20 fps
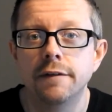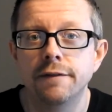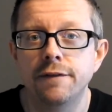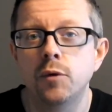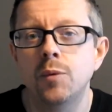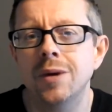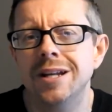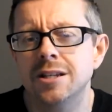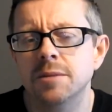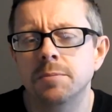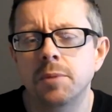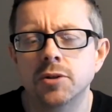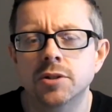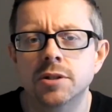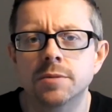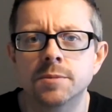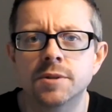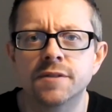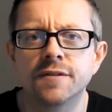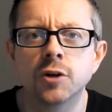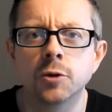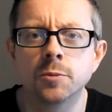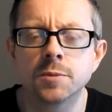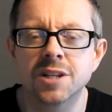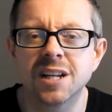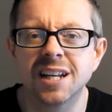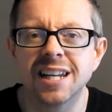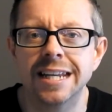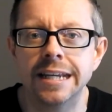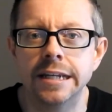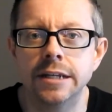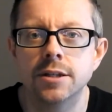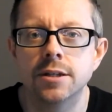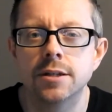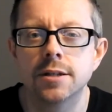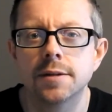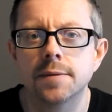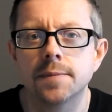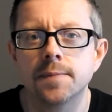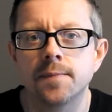For Winterbottom's films, at
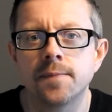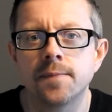least.